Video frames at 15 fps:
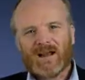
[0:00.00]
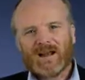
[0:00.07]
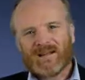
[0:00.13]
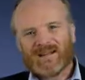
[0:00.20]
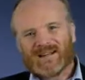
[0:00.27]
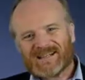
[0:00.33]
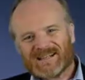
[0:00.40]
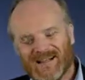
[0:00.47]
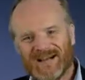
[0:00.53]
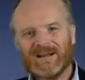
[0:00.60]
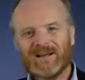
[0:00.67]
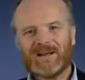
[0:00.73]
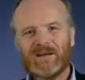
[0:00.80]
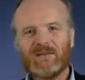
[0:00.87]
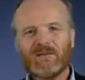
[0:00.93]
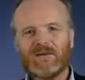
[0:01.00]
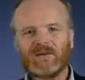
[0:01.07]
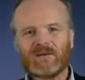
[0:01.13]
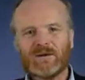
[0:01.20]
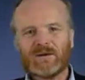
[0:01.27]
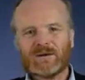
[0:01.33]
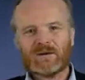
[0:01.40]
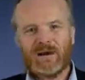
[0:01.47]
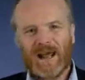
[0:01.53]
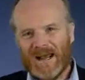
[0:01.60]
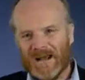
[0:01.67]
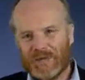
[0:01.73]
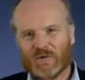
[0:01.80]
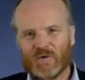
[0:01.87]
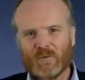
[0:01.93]
The second difference with
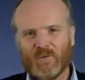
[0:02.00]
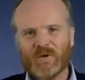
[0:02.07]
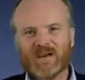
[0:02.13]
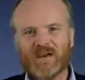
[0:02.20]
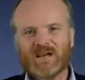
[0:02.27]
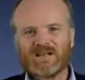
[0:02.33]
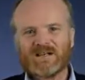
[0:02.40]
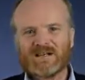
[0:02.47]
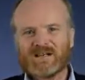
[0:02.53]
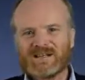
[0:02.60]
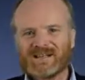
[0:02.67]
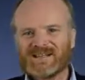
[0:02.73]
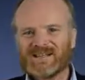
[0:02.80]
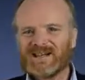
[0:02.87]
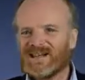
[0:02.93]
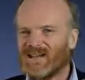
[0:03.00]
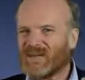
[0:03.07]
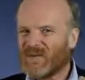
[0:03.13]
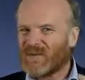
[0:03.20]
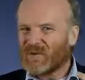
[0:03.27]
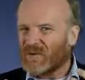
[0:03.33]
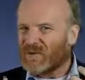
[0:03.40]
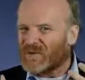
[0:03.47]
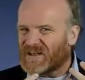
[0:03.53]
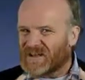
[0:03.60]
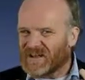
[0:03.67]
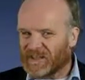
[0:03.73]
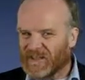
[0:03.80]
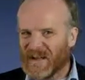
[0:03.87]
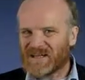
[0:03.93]
animal communication is called
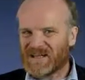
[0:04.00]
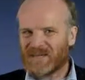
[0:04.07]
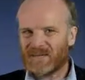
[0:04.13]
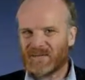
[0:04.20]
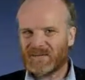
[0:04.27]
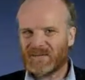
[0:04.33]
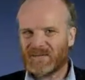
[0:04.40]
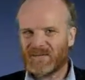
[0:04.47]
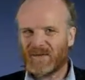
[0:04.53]
displacement.